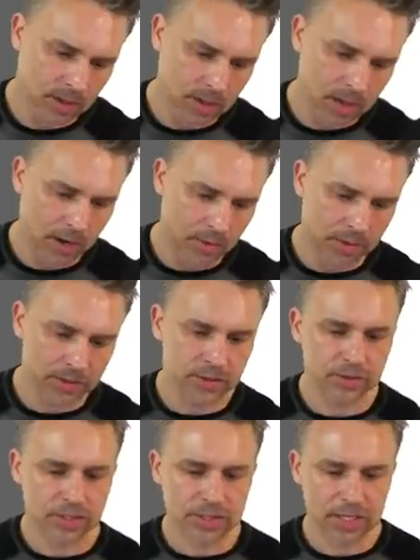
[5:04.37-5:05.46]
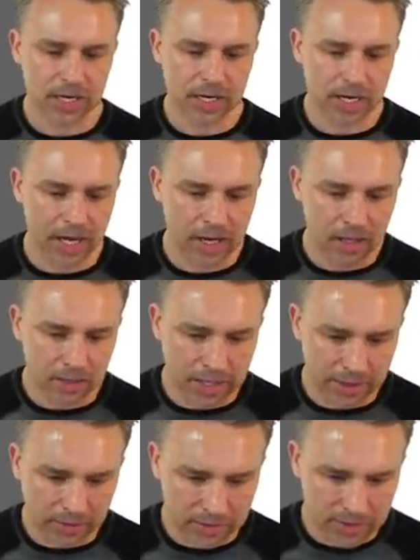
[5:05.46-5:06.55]
I want to do just like an L
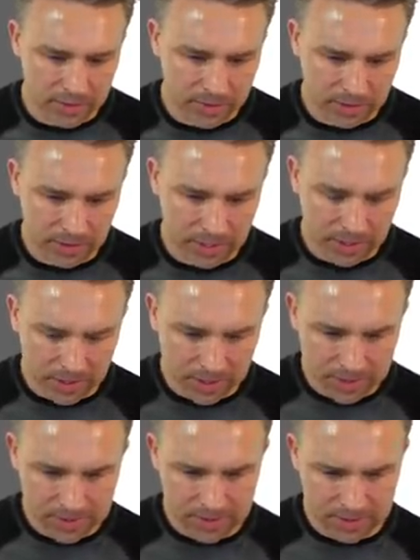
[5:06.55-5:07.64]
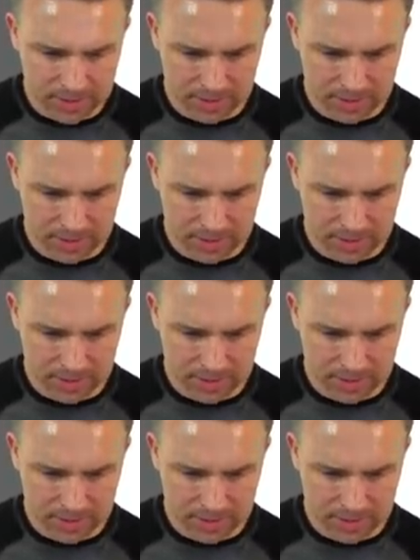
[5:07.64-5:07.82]
letter, something like this.